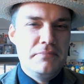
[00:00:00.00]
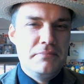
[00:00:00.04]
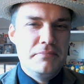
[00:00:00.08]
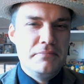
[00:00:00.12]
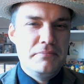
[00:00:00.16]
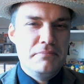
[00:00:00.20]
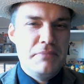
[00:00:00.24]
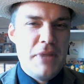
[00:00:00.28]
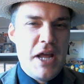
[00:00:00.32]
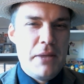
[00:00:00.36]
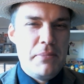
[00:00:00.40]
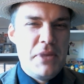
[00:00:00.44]

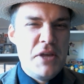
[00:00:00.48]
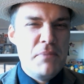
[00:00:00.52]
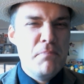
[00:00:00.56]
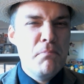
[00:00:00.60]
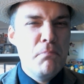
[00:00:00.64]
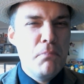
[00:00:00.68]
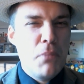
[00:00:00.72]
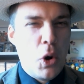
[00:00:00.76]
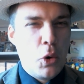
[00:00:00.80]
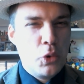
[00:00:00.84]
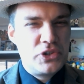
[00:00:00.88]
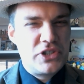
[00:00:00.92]
maybe
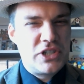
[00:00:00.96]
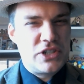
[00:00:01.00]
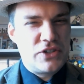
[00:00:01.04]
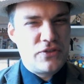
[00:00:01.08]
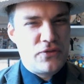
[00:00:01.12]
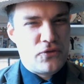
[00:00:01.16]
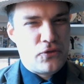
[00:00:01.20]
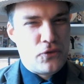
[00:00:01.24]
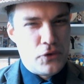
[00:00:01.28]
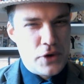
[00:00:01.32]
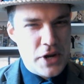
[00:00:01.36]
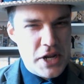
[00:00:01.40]
most
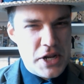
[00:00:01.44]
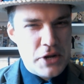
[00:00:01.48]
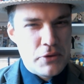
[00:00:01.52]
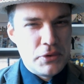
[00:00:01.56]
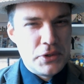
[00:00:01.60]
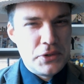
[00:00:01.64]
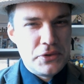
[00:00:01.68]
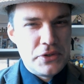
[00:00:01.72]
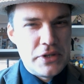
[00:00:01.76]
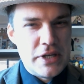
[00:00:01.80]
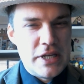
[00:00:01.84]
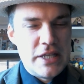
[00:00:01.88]

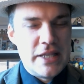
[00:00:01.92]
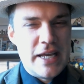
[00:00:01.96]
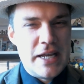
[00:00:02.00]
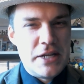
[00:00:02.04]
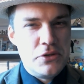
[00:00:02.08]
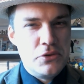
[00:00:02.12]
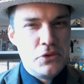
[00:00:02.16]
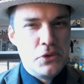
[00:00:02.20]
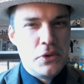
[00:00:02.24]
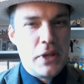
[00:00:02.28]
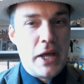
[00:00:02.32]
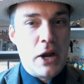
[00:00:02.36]
frequently they
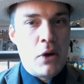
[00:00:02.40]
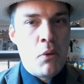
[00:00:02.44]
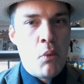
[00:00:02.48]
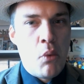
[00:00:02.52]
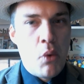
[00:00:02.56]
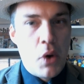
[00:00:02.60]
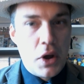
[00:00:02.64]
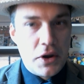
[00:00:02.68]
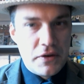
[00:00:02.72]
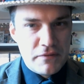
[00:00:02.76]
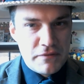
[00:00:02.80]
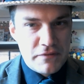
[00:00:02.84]
do like
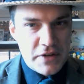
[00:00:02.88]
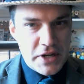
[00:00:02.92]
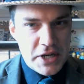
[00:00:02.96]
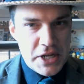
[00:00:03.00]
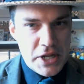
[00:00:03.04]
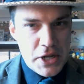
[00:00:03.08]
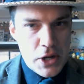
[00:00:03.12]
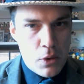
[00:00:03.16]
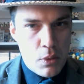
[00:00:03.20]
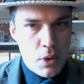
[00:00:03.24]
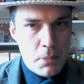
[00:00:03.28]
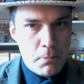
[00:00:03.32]
one
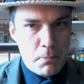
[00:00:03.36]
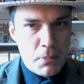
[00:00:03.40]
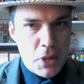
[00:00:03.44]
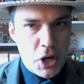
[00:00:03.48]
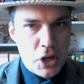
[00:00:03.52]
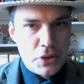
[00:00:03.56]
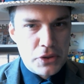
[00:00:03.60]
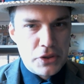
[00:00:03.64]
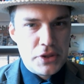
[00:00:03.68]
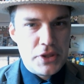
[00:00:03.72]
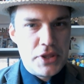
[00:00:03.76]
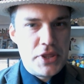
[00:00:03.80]
video a
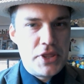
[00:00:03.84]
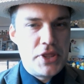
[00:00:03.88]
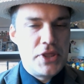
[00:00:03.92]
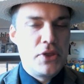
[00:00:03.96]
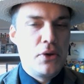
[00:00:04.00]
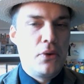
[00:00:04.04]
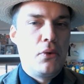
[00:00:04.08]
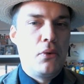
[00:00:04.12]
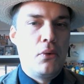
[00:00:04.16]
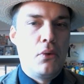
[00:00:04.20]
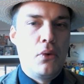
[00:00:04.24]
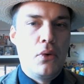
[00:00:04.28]
month,
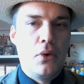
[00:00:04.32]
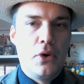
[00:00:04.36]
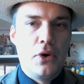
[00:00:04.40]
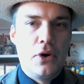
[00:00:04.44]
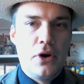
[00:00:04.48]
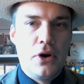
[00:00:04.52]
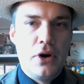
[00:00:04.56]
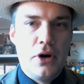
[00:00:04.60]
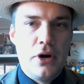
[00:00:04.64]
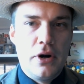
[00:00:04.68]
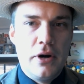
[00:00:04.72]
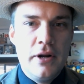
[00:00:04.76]

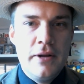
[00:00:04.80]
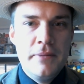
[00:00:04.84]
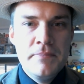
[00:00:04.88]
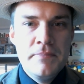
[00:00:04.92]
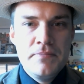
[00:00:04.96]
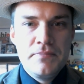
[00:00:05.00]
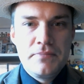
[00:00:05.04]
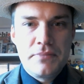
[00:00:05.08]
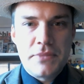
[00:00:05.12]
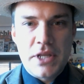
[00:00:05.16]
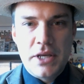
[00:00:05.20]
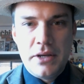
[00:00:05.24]
or
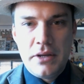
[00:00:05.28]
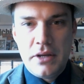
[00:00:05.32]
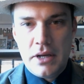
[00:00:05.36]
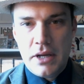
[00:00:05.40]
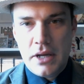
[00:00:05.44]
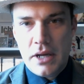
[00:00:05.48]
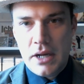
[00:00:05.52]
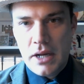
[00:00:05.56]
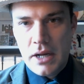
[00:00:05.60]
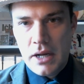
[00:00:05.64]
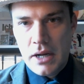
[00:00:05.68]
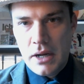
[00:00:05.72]

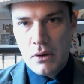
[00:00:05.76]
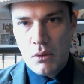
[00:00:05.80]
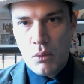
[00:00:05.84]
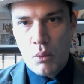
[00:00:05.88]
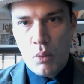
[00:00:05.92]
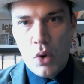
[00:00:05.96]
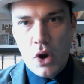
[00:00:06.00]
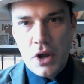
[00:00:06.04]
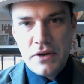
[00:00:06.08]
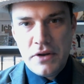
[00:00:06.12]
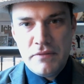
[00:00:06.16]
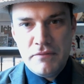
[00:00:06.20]

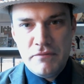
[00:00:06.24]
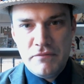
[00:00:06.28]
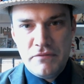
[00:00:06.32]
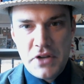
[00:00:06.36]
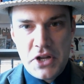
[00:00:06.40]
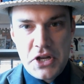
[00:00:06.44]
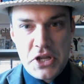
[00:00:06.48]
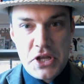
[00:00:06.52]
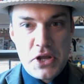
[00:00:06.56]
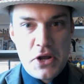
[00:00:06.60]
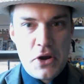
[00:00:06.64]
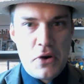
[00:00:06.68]
one
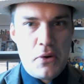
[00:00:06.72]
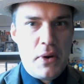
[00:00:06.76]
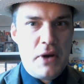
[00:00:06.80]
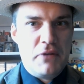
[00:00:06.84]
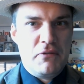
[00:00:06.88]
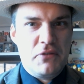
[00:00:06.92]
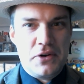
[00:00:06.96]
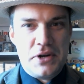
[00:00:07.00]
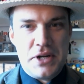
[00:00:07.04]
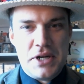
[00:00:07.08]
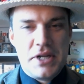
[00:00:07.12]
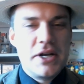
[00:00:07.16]
video
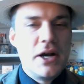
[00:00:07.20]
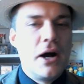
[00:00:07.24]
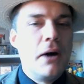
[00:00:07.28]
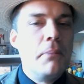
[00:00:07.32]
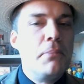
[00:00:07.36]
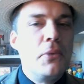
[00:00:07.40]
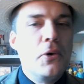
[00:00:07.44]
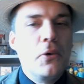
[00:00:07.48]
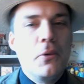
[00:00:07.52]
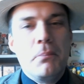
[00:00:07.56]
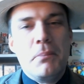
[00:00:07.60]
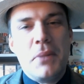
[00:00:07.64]
every
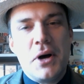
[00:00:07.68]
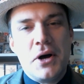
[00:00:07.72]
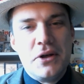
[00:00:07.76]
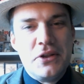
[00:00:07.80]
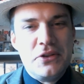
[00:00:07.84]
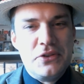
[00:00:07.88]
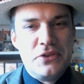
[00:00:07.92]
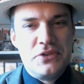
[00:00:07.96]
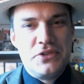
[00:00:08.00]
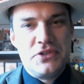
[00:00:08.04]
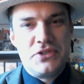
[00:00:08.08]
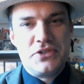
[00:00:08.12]
couple
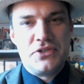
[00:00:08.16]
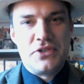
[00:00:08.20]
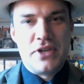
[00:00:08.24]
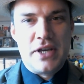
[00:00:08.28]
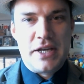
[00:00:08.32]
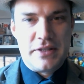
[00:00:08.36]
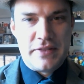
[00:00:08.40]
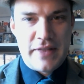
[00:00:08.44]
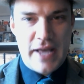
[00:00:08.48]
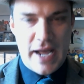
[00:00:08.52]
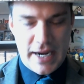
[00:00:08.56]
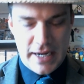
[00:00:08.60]
months,
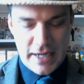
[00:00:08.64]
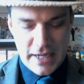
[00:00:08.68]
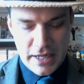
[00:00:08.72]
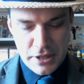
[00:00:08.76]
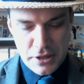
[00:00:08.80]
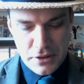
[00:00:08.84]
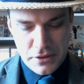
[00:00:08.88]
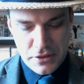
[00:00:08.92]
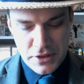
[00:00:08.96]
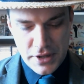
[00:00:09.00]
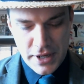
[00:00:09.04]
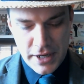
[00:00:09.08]
like that kind
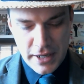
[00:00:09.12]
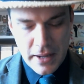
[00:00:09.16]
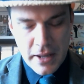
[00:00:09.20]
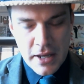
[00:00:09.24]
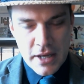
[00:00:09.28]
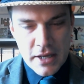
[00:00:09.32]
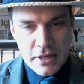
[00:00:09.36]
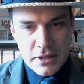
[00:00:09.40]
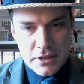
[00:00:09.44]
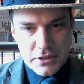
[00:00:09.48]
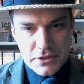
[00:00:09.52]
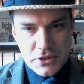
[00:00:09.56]
of thing.
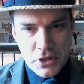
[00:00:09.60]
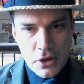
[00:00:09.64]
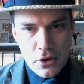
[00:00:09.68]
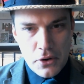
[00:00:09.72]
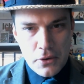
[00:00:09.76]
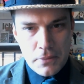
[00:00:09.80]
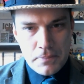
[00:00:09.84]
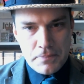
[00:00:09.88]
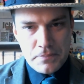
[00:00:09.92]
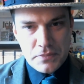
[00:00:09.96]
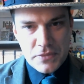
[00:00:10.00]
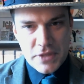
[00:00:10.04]

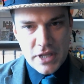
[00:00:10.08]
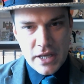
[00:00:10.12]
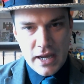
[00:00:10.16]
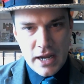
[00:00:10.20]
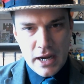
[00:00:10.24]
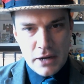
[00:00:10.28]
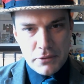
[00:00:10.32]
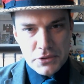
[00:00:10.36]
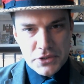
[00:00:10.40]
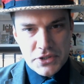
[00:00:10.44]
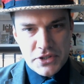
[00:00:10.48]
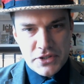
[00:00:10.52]
So
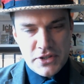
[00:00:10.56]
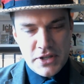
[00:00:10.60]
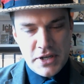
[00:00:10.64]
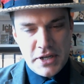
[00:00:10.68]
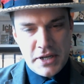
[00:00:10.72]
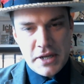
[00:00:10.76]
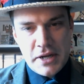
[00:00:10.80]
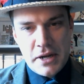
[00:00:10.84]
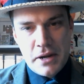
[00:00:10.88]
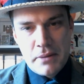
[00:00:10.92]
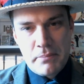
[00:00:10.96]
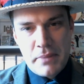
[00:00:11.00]
I was
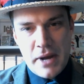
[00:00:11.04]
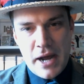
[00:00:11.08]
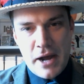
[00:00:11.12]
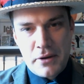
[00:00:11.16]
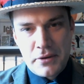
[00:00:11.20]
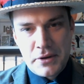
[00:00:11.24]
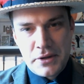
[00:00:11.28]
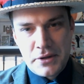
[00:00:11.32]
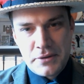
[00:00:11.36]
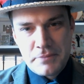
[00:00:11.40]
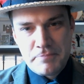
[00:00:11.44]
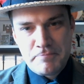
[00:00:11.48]
thinking
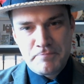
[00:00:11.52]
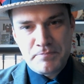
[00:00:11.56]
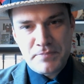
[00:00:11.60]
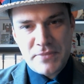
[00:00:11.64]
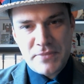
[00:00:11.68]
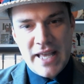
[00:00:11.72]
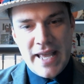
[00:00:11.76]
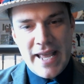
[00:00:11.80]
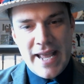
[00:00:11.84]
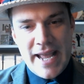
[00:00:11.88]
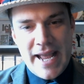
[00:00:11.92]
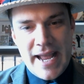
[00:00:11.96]
about it,
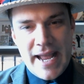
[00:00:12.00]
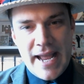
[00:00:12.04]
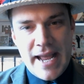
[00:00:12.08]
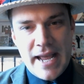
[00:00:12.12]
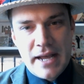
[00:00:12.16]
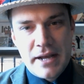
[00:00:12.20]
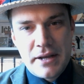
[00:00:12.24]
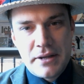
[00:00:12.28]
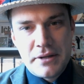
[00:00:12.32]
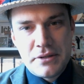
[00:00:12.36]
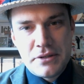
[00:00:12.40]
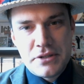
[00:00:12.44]

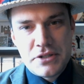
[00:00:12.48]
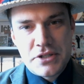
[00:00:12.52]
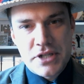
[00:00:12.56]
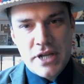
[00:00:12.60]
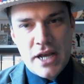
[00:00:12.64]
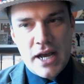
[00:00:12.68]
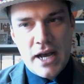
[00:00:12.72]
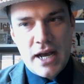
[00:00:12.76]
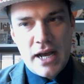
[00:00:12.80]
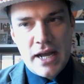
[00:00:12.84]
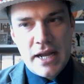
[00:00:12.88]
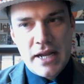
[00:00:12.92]
and
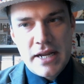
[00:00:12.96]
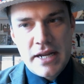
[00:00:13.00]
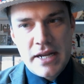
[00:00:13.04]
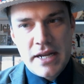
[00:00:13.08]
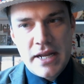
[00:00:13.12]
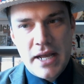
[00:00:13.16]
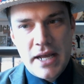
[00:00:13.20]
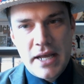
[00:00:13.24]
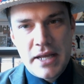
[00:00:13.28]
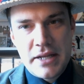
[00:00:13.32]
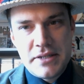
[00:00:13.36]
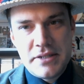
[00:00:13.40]
I
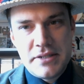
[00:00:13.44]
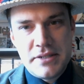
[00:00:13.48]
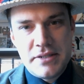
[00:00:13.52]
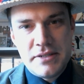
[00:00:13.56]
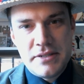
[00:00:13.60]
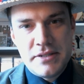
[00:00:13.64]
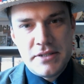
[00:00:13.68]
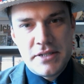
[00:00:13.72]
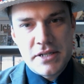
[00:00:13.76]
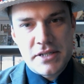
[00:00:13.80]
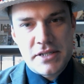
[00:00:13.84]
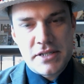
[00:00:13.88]
had
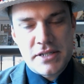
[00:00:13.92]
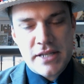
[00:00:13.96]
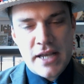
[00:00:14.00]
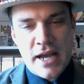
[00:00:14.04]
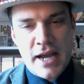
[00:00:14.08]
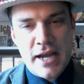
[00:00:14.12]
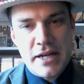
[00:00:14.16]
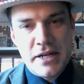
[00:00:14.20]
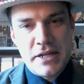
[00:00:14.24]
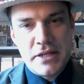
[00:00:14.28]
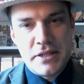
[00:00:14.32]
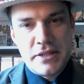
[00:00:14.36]

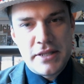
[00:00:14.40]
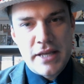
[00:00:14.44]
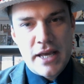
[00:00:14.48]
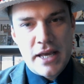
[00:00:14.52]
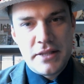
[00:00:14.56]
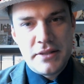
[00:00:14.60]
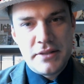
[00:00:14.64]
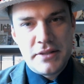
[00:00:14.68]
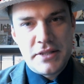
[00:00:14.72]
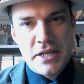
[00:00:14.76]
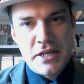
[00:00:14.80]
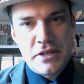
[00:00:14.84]
decided
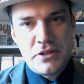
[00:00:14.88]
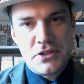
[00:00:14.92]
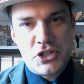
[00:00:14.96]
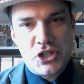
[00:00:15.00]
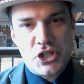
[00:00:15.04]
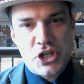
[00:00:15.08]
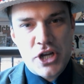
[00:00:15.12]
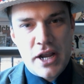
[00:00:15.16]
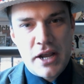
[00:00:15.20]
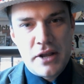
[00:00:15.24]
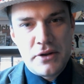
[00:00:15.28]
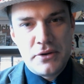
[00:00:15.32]
that these
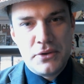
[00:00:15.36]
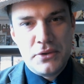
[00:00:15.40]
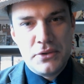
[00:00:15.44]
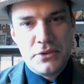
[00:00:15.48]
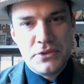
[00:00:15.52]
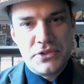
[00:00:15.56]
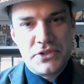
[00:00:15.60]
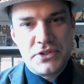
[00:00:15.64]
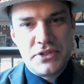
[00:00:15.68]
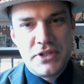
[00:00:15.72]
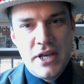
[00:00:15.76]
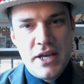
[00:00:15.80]

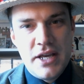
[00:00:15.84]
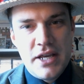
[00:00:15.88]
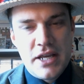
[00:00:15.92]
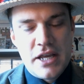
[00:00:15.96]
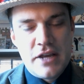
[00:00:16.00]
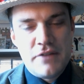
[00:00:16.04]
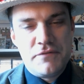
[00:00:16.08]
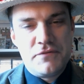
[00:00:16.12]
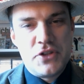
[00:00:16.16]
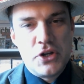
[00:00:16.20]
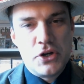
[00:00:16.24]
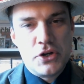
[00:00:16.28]
channels,
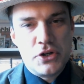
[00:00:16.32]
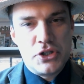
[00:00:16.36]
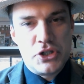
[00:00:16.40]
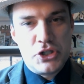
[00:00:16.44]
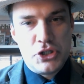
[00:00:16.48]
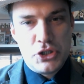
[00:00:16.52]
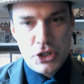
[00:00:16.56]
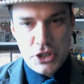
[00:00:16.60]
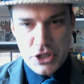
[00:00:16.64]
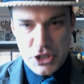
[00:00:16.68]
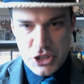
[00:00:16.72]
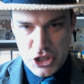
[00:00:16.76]
if they're
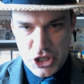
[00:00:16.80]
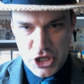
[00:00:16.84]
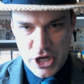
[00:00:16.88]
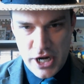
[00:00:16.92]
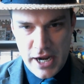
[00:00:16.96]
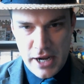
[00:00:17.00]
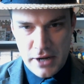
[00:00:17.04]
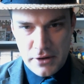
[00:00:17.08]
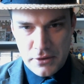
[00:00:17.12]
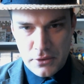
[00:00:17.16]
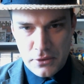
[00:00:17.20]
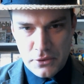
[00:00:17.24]
good
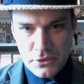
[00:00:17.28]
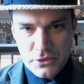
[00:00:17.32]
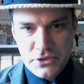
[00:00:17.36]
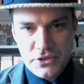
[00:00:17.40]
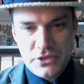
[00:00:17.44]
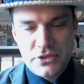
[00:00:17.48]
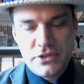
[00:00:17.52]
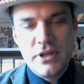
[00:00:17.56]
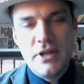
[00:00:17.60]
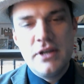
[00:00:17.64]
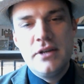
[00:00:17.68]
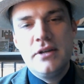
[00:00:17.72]

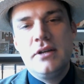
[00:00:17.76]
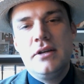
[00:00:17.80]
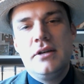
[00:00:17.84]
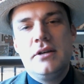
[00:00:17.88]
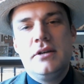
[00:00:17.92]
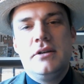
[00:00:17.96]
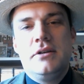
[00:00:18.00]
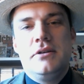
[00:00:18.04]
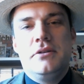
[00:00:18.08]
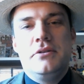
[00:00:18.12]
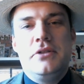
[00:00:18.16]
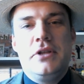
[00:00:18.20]
channels,
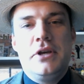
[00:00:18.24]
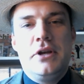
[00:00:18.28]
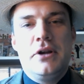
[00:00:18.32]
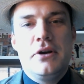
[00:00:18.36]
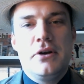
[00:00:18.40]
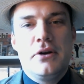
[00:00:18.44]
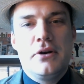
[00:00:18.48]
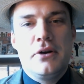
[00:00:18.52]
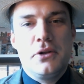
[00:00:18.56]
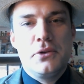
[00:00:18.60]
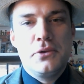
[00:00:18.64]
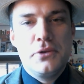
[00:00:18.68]

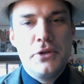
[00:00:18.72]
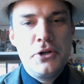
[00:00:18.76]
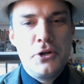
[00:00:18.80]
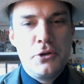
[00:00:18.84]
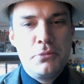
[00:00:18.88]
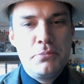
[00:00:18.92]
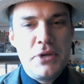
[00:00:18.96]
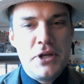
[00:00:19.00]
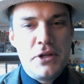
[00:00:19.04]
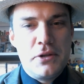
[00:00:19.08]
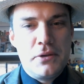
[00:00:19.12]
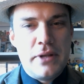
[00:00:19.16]
they're a little
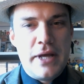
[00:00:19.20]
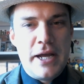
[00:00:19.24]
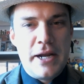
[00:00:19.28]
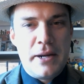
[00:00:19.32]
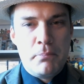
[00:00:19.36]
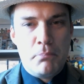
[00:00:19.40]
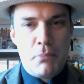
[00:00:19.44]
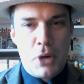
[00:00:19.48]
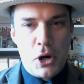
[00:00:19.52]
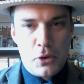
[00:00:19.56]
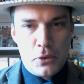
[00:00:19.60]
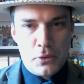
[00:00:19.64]
bit like
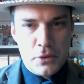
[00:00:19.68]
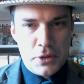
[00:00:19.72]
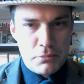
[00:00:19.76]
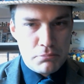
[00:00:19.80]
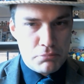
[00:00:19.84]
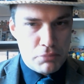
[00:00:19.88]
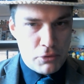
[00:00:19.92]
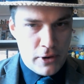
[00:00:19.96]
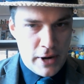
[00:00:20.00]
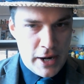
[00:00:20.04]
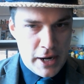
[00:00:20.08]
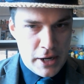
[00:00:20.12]
Marlon
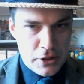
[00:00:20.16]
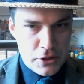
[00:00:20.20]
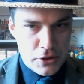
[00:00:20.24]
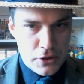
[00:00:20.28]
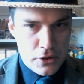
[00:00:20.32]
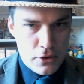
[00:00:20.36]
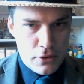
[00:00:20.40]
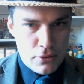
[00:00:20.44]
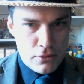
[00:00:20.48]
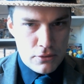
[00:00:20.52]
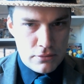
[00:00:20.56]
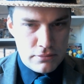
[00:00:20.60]

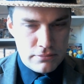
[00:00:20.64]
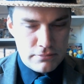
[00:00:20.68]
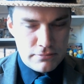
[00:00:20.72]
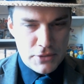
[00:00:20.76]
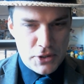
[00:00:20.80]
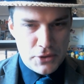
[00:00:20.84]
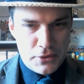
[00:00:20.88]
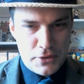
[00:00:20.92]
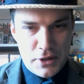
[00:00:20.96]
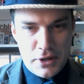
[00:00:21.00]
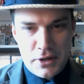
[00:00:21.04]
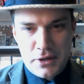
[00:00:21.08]
Brando.
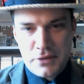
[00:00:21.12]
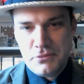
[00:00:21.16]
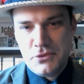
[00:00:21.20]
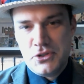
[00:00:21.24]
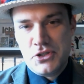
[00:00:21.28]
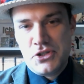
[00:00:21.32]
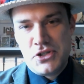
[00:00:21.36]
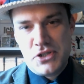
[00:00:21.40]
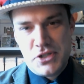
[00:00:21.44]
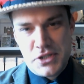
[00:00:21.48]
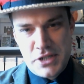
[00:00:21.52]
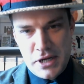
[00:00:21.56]
Okay,
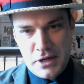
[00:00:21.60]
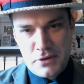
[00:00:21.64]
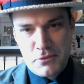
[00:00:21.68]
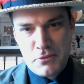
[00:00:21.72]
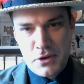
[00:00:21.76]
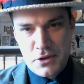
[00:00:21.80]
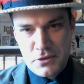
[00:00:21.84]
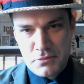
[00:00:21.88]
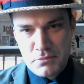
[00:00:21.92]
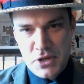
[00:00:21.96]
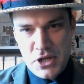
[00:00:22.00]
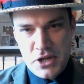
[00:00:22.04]
just stick
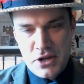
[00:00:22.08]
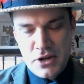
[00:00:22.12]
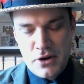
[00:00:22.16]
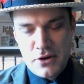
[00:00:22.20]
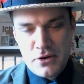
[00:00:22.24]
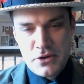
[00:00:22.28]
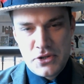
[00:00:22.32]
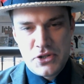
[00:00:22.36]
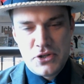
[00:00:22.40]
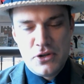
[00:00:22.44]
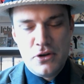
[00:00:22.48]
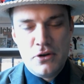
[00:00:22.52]
with me
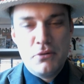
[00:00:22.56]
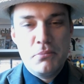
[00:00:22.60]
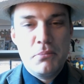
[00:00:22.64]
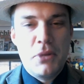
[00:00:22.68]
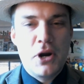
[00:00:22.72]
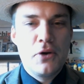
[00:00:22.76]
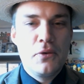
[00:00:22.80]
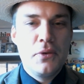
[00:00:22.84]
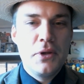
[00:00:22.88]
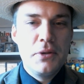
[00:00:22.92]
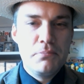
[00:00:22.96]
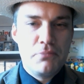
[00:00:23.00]
here. So
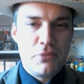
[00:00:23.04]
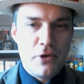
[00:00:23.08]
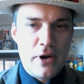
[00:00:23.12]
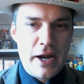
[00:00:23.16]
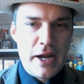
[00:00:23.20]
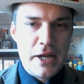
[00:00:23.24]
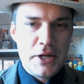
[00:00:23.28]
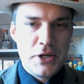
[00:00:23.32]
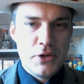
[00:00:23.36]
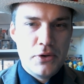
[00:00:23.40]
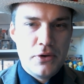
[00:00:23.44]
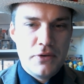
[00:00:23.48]
Marlon
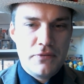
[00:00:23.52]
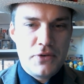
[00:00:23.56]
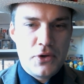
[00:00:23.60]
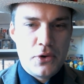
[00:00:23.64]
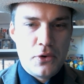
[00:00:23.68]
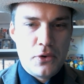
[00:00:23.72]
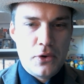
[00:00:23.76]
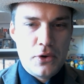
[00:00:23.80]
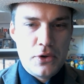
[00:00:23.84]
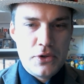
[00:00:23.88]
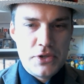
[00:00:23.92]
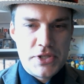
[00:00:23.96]
Brando, of
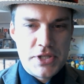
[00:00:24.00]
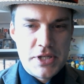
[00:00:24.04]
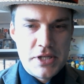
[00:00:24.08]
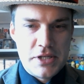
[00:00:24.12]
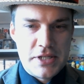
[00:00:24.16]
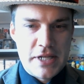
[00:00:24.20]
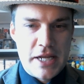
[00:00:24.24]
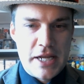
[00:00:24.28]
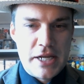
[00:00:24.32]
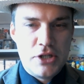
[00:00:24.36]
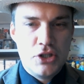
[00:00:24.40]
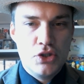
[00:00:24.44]
course,
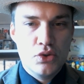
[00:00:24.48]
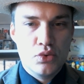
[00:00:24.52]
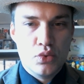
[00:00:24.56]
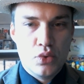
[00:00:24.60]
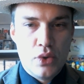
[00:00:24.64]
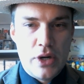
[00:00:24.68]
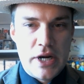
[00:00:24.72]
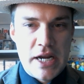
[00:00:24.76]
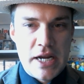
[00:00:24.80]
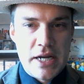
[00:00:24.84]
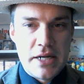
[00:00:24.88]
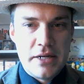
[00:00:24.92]
is a
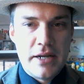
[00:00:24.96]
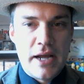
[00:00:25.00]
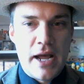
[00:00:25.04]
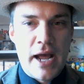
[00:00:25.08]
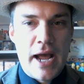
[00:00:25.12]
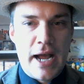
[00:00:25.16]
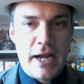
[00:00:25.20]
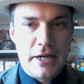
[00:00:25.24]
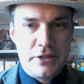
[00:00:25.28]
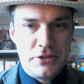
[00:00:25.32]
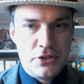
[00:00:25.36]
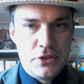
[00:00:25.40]
great
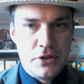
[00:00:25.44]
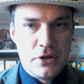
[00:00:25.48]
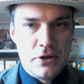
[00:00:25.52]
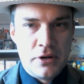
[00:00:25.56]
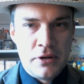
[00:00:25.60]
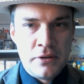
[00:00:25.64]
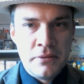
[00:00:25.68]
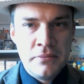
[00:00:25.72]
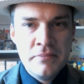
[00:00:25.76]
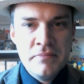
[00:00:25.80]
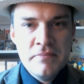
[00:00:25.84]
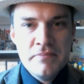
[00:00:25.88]
actor.